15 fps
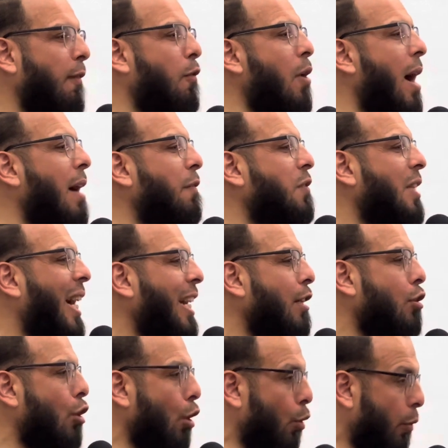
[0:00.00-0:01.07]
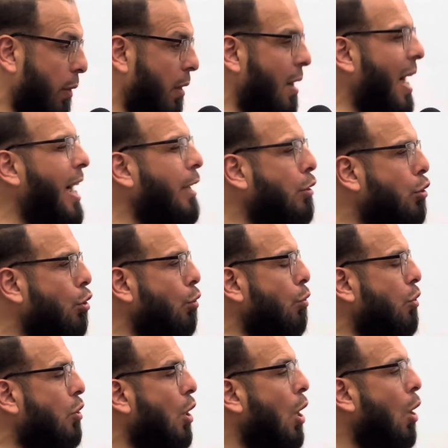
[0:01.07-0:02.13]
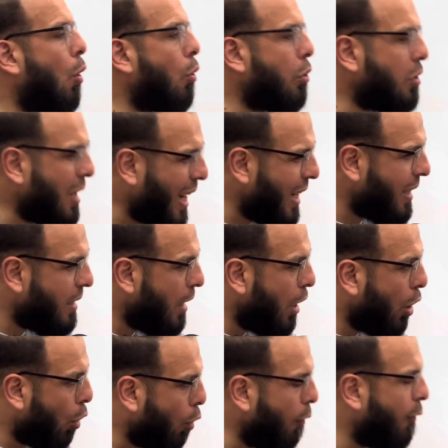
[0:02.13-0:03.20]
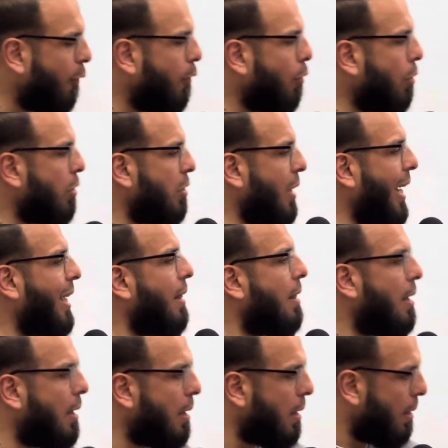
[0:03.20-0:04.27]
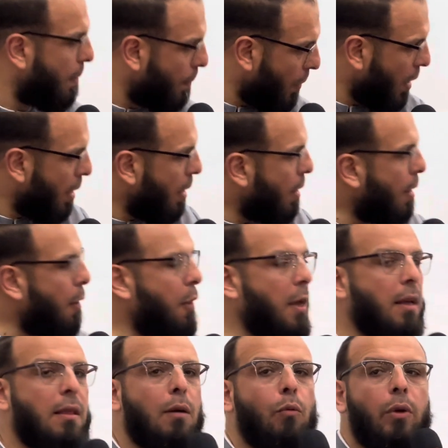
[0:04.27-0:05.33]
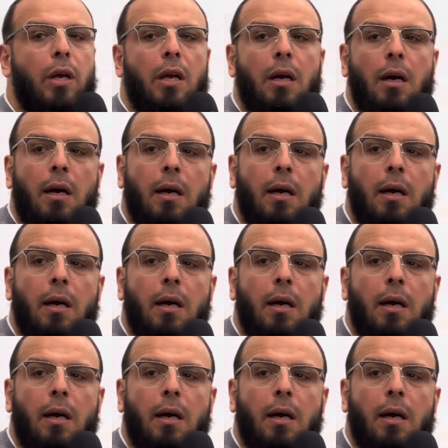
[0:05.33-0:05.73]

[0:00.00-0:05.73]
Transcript: If you have tight clothes, tight shoes, or tight khuf, or tight the thing that we